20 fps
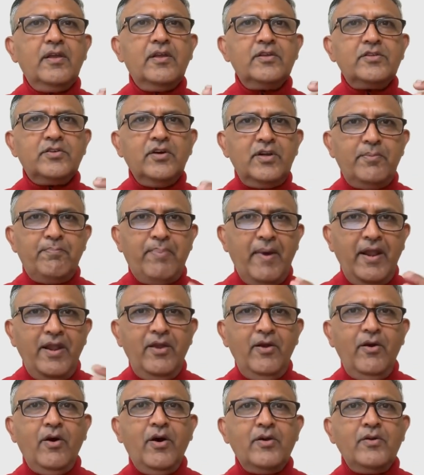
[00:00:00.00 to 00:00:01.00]
So
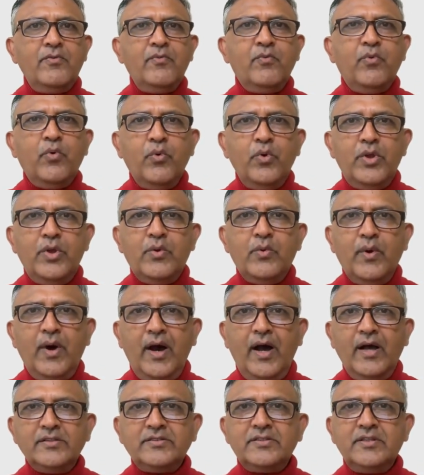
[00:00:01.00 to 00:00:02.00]
depending on who you
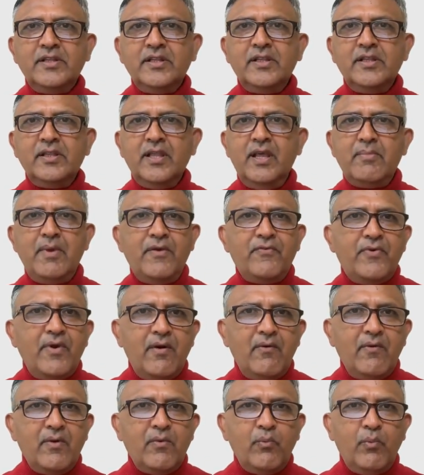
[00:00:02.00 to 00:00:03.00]
ask, they may
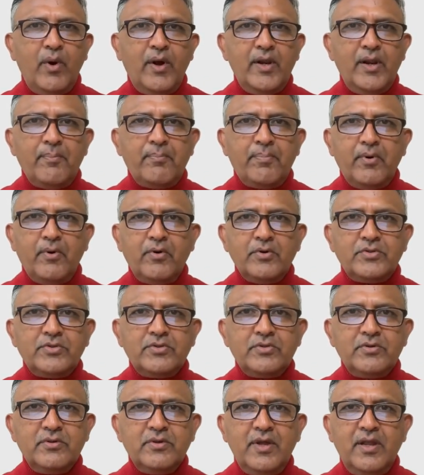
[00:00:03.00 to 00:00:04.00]
favor one
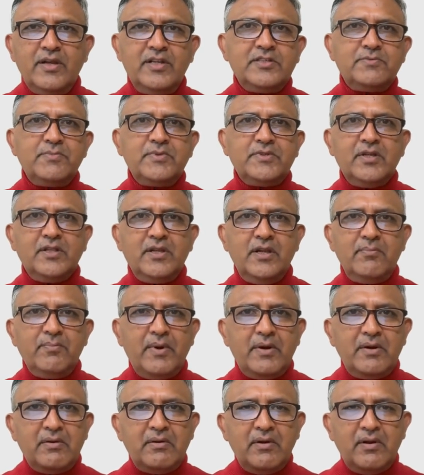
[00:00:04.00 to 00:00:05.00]
approach and dismiss other,
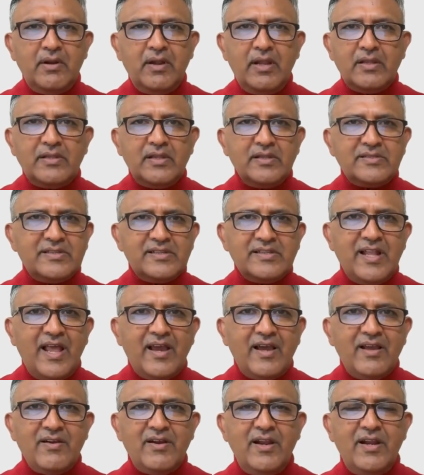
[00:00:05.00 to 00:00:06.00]
but it's
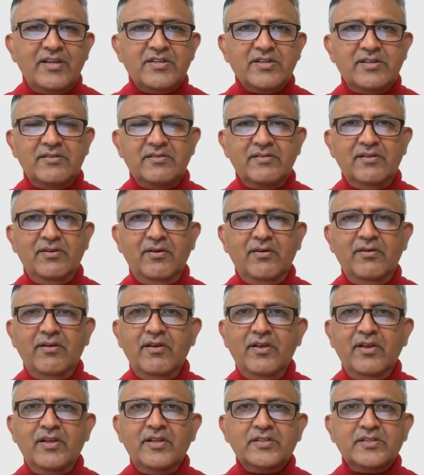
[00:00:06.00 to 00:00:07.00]
like a religion. You know,
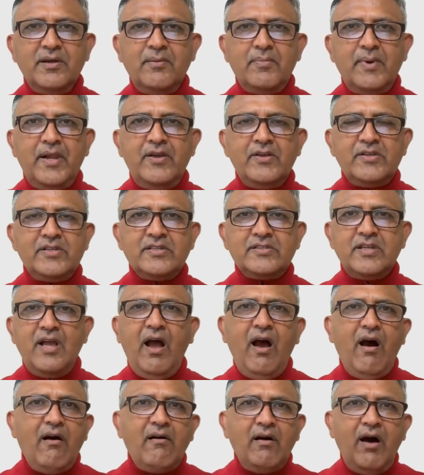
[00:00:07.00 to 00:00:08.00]
somebody says,
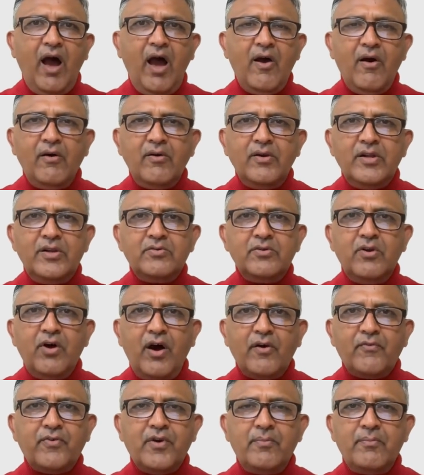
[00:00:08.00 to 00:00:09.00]
oh, I only do
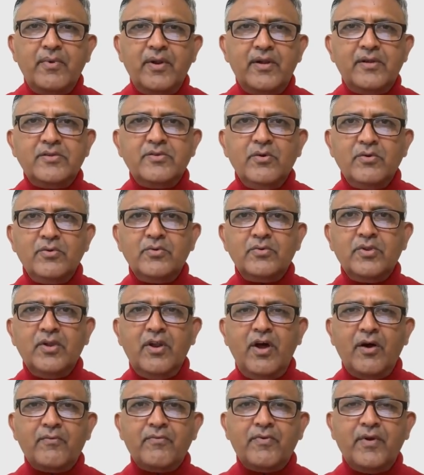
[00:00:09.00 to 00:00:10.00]
log frame and don't do the
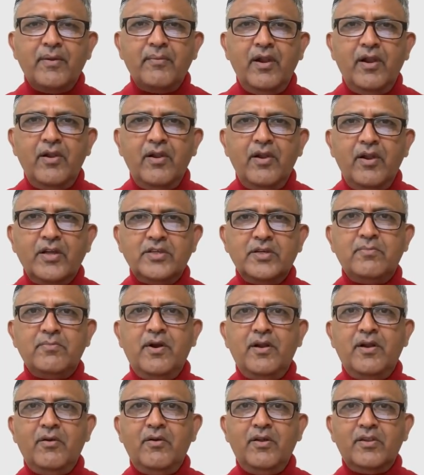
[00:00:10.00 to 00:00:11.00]
log frame, logic
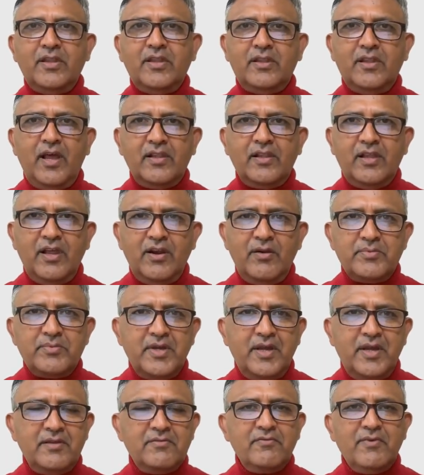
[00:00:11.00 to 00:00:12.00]
model, or the theory of
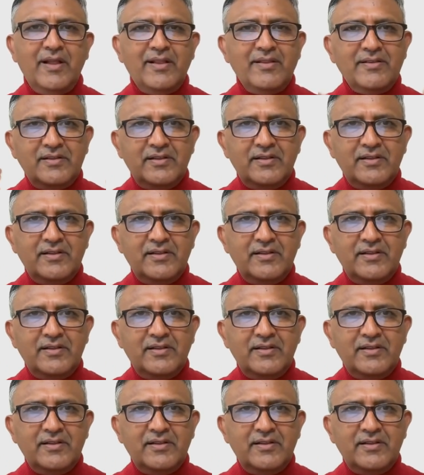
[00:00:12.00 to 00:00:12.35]
change. Well,